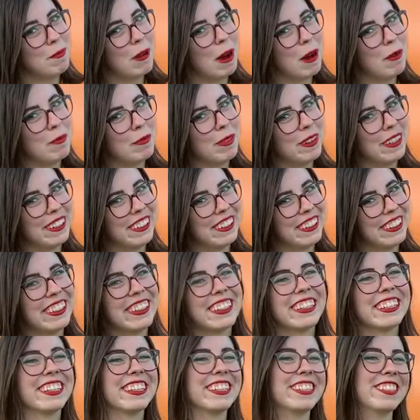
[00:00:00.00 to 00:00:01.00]

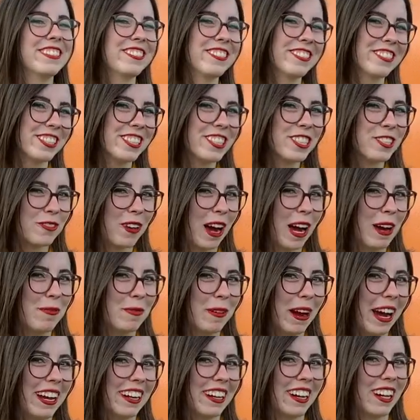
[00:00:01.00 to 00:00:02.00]
Bumble, you should swipe
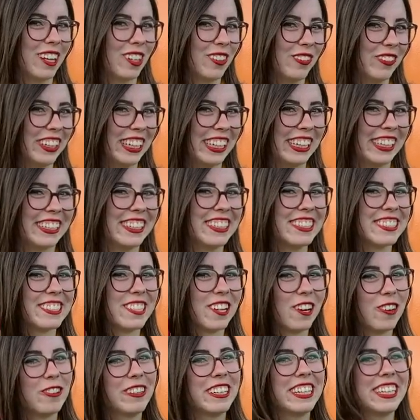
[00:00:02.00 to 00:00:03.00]
right on me
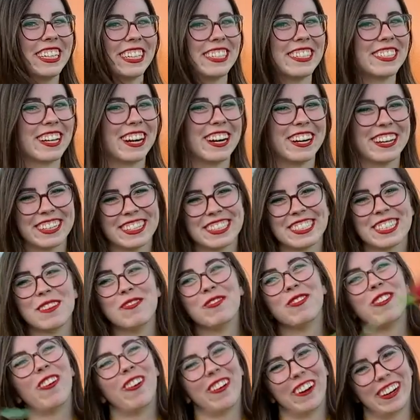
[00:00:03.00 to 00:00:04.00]
so we can talk
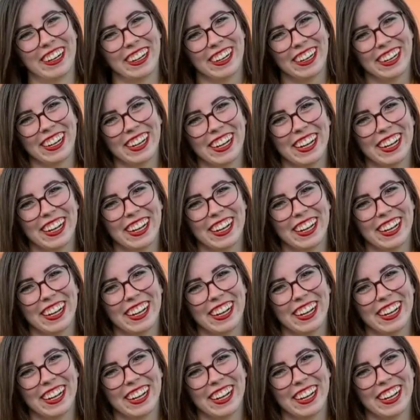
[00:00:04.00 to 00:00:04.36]
some more.